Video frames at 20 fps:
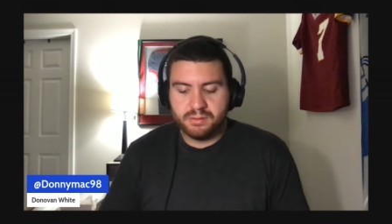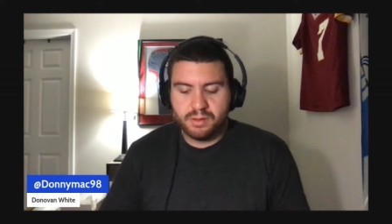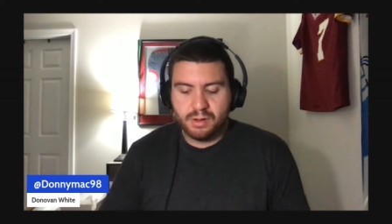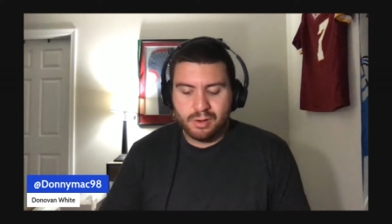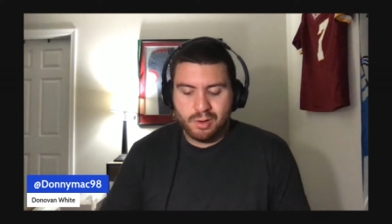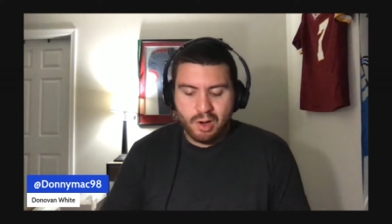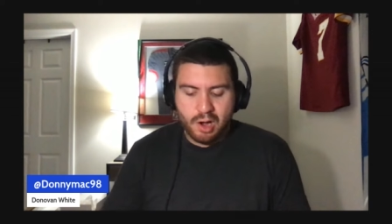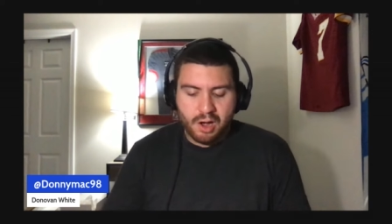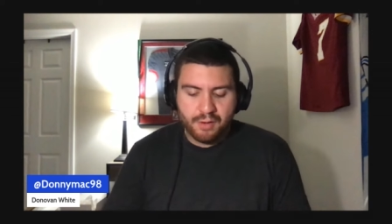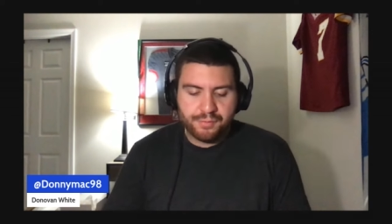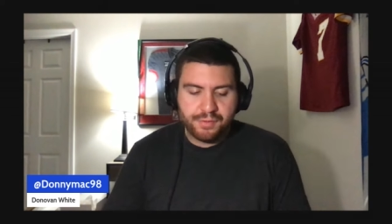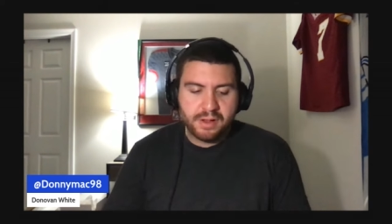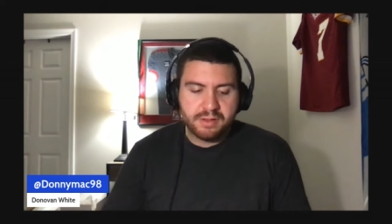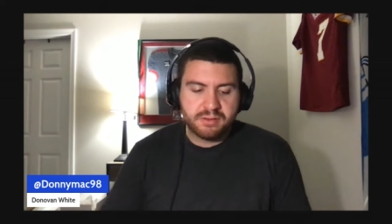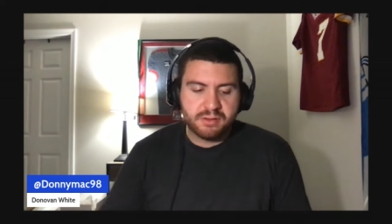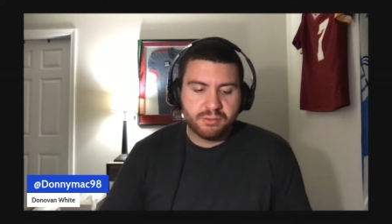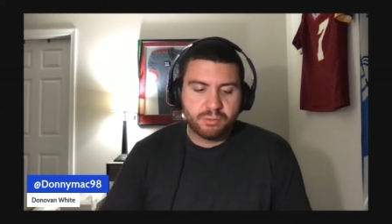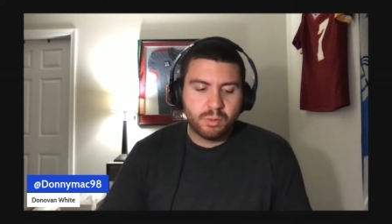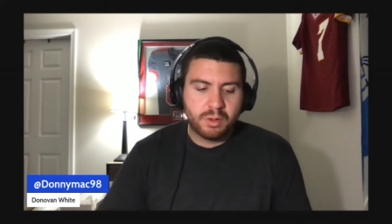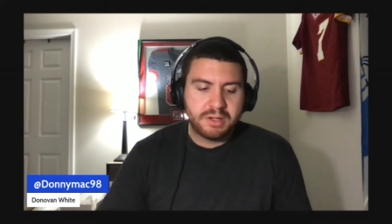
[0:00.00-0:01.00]
Their offense
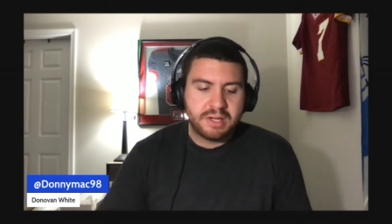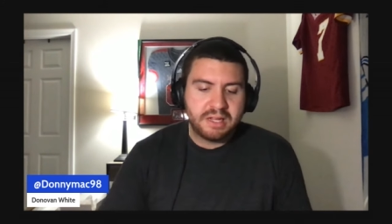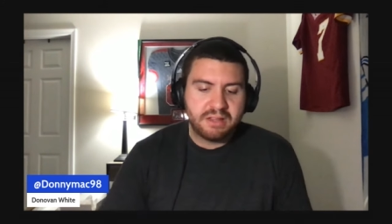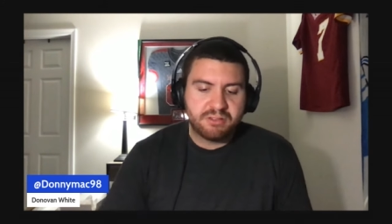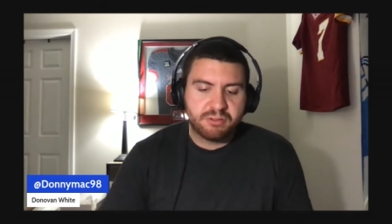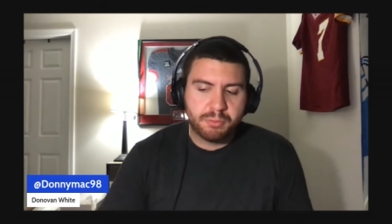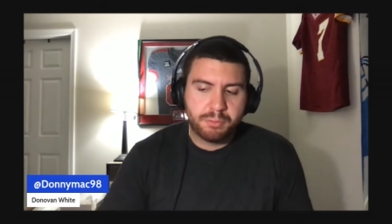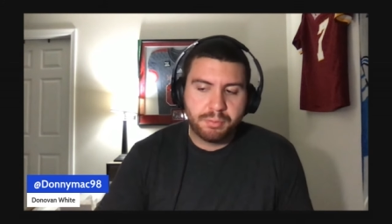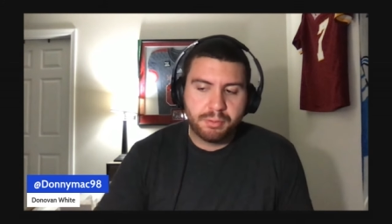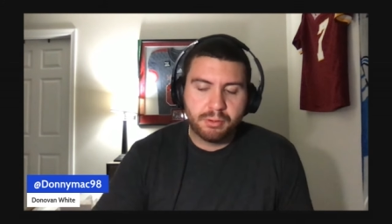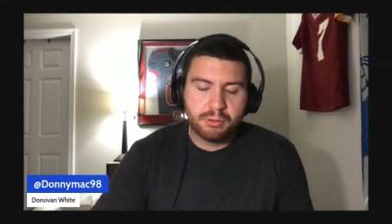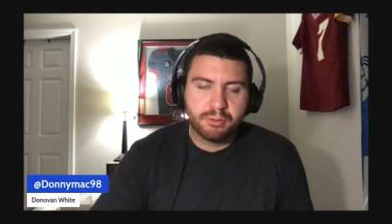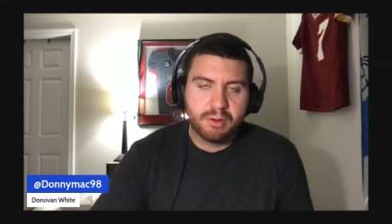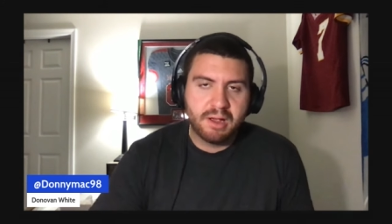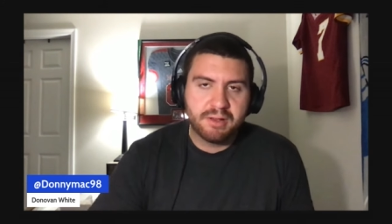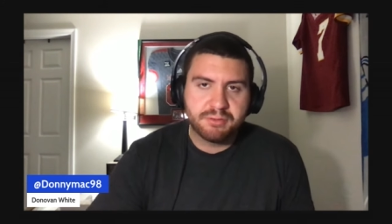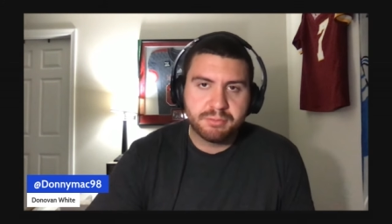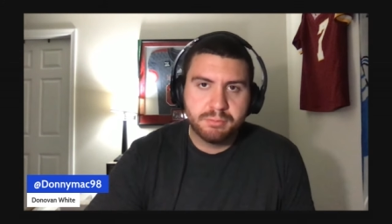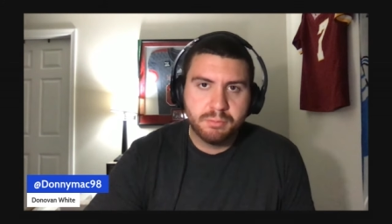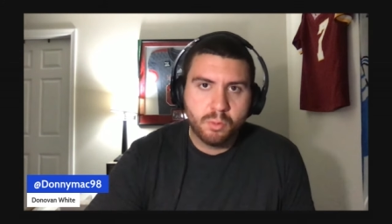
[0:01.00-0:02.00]
is what needs to
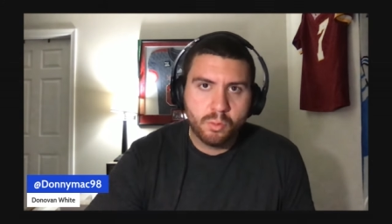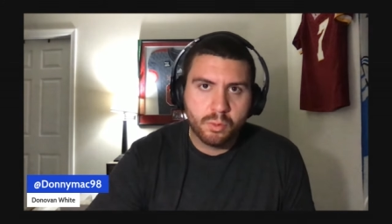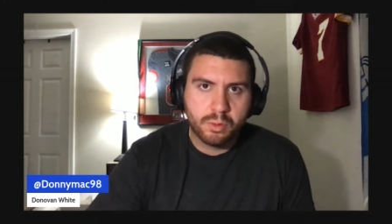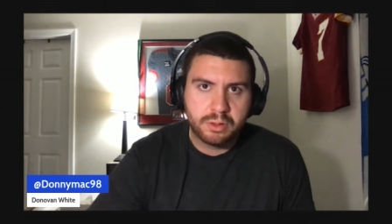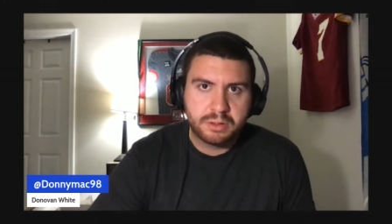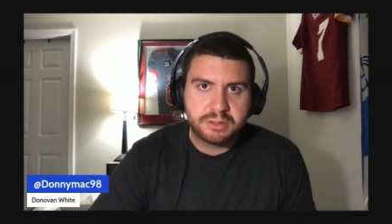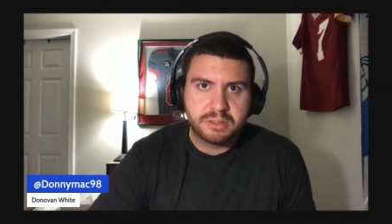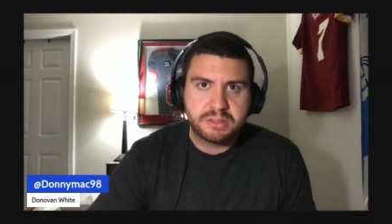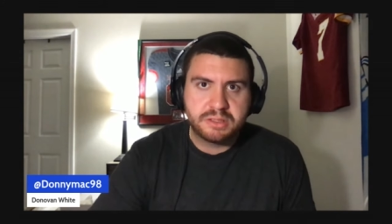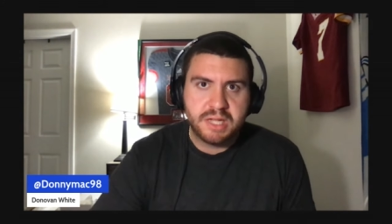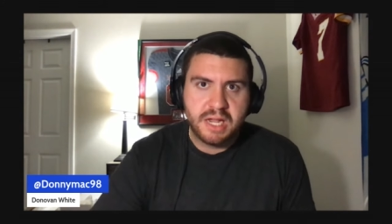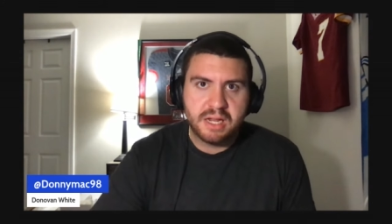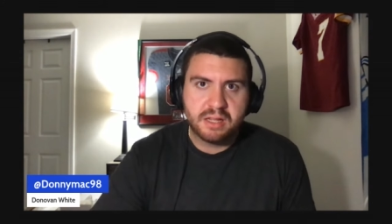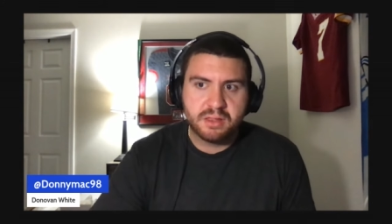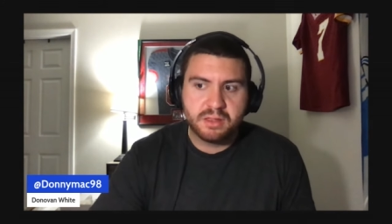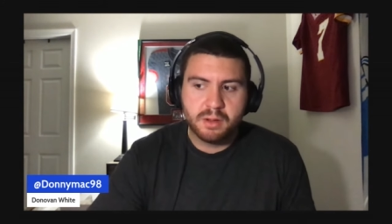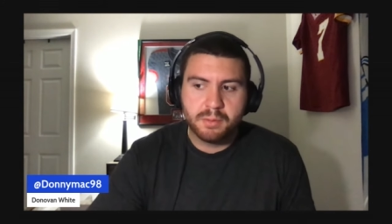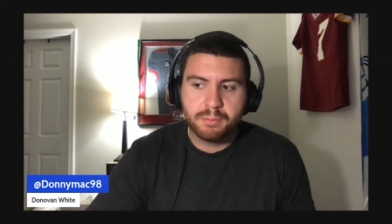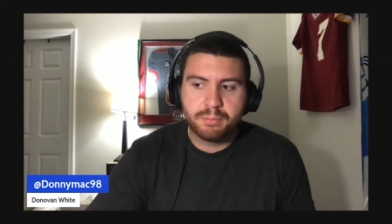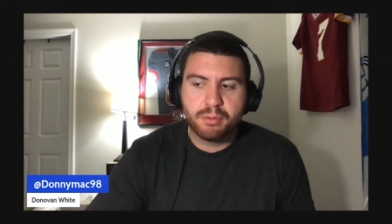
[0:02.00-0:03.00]
progress more to take
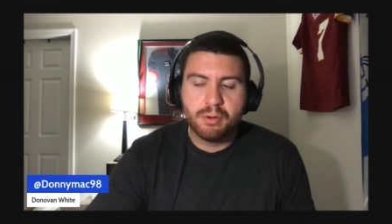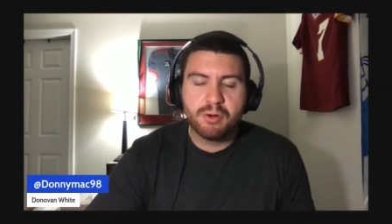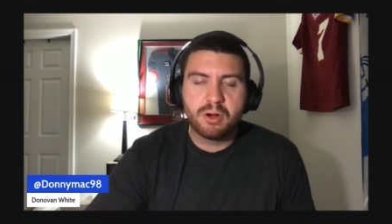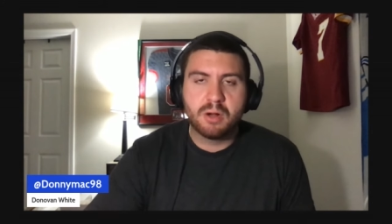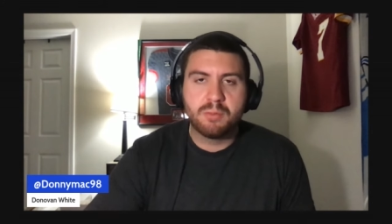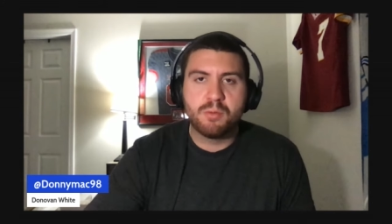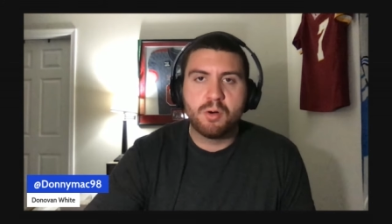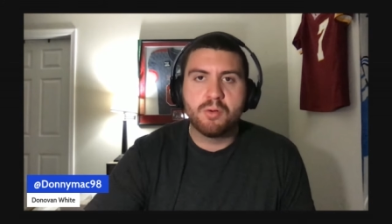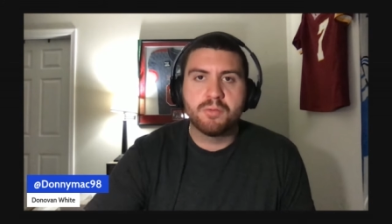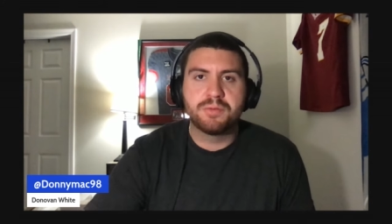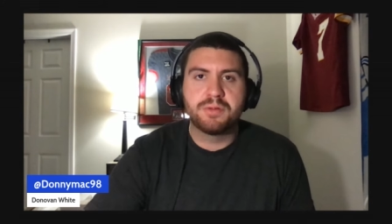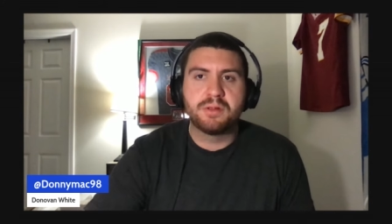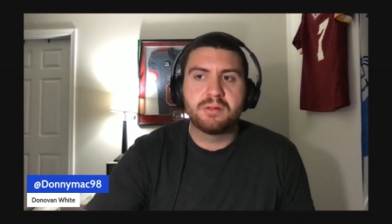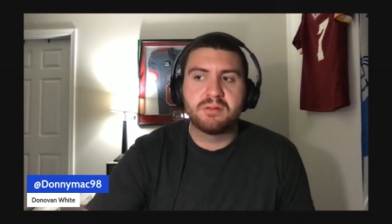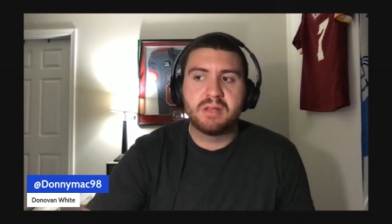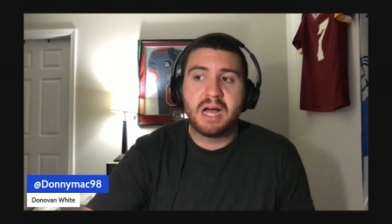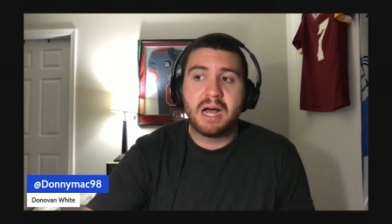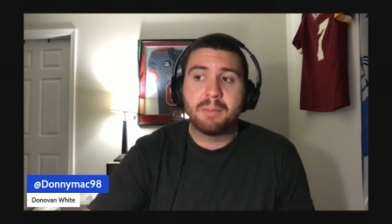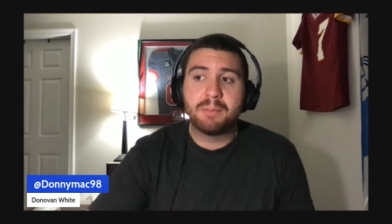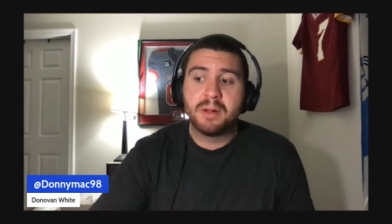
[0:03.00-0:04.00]
their program over the
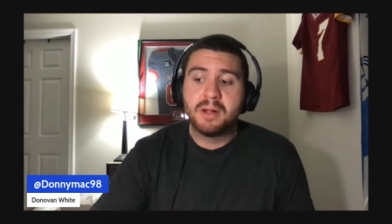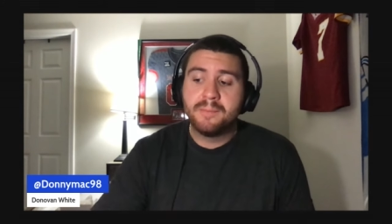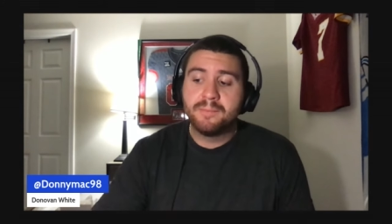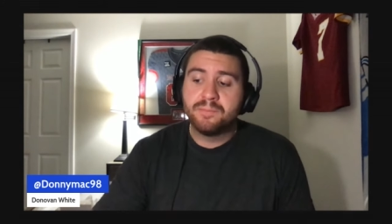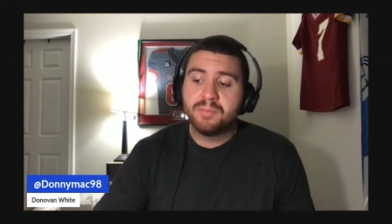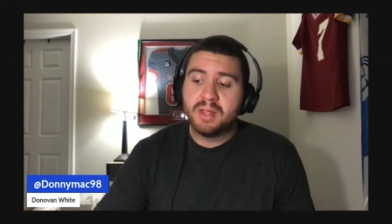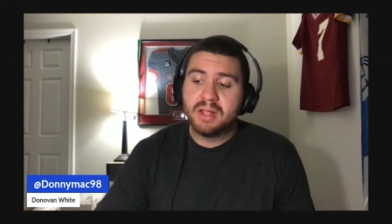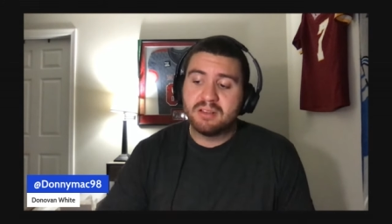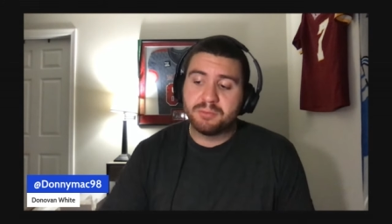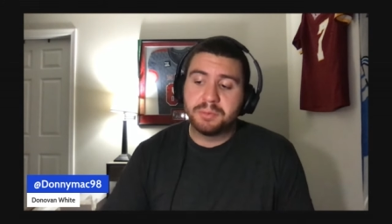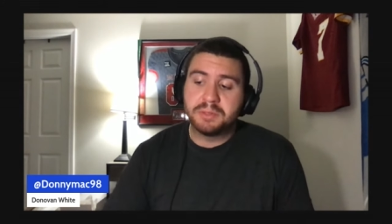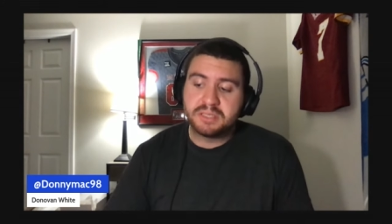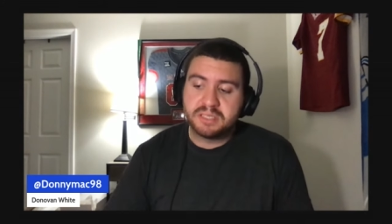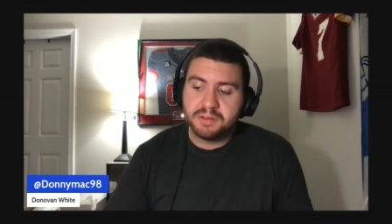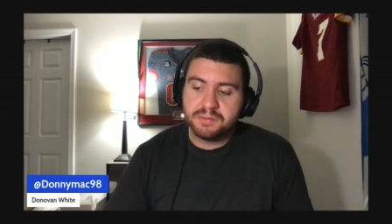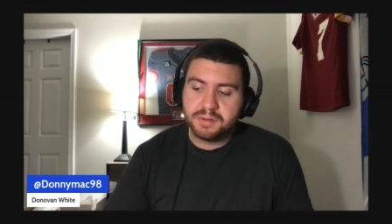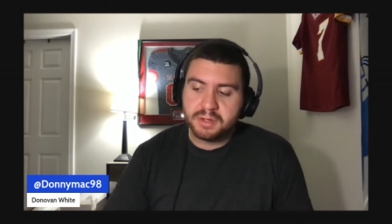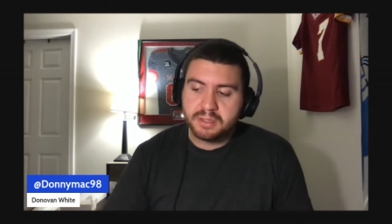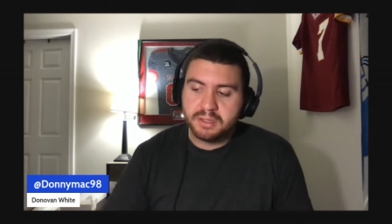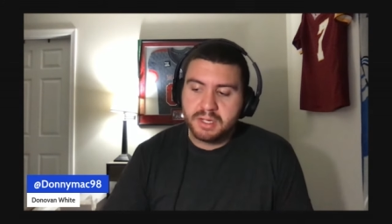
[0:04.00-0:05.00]
top. And
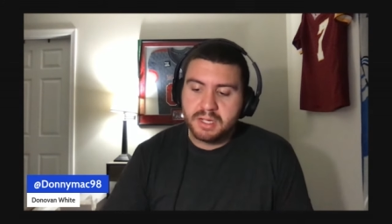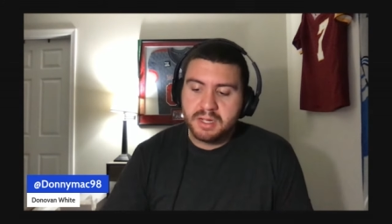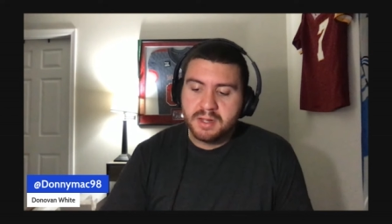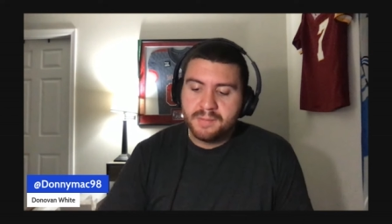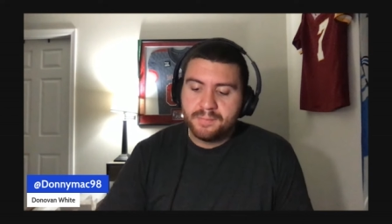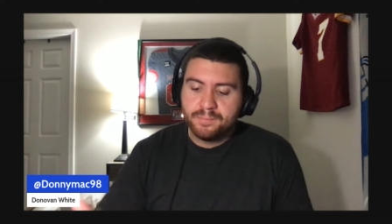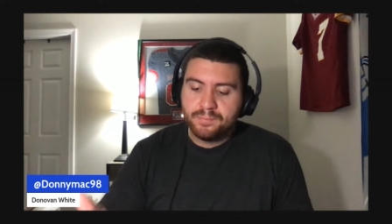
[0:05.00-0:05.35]
specifically,